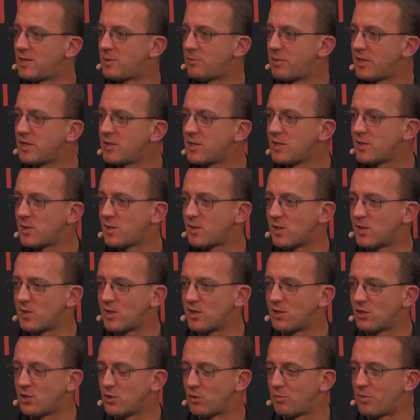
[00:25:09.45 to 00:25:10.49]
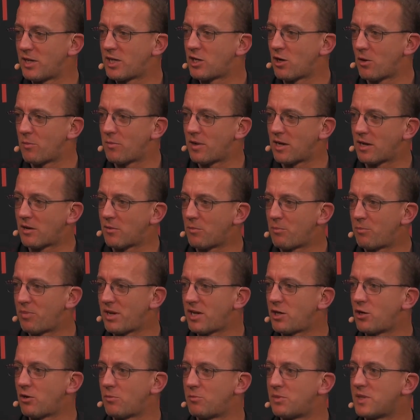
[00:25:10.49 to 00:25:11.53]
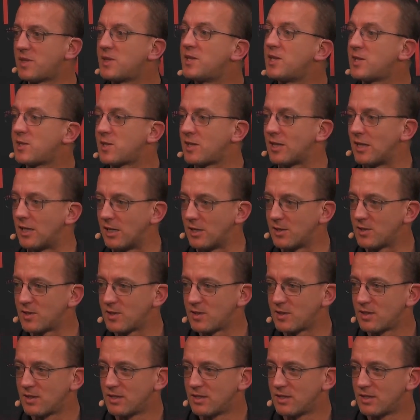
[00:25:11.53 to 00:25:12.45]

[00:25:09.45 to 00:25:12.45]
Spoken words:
businesses into becoming bigger business lines?